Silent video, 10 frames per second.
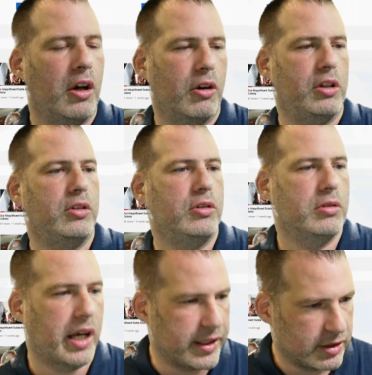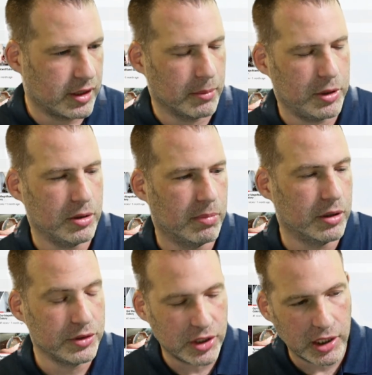or you do SW
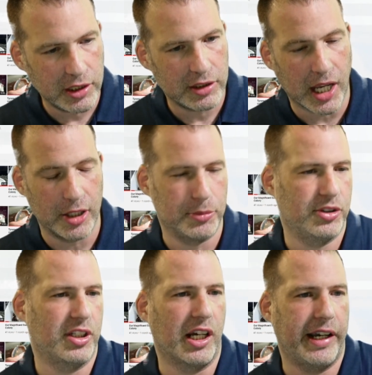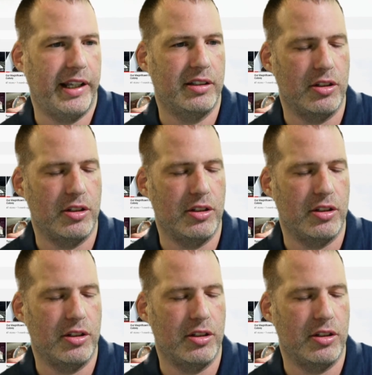Bosse's Animal Science,